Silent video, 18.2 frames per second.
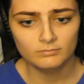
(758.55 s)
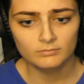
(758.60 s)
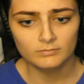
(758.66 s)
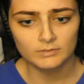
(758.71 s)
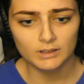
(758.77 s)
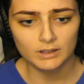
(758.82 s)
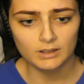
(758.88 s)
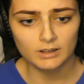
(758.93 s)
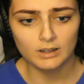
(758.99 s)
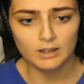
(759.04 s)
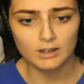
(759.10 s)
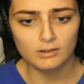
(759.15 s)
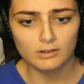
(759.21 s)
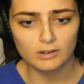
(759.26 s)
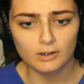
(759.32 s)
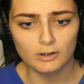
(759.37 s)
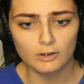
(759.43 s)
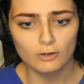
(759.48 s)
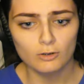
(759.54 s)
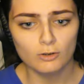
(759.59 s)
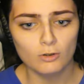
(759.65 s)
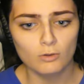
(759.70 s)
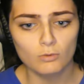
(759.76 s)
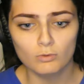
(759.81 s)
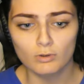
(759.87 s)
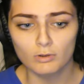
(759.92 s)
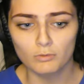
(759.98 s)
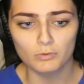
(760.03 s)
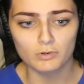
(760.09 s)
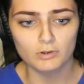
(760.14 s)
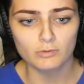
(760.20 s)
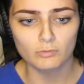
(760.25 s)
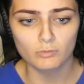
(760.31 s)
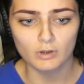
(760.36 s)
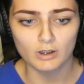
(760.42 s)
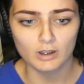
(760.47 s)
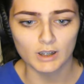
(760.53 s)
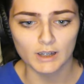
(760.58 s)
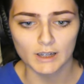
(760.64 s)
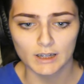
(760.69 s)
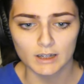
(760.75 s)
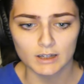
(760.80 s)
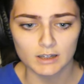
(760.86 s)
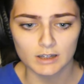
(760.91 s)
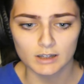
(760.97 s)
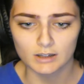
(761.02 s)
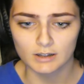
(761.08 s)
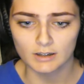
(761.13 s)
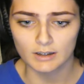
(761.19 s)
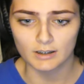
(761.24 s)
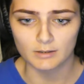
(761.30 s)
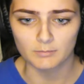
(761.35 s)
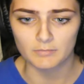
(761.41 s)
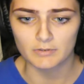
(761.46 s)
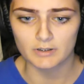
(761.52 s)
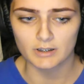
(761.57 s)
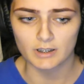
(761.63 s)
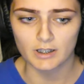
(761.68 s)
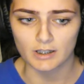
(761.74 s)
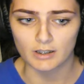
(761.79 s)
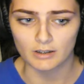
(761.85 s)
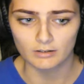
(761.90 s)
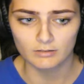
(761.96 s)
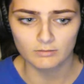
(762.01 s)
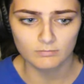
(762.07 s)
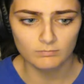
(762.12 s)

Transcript: Like, literally no one was willing to let him stay.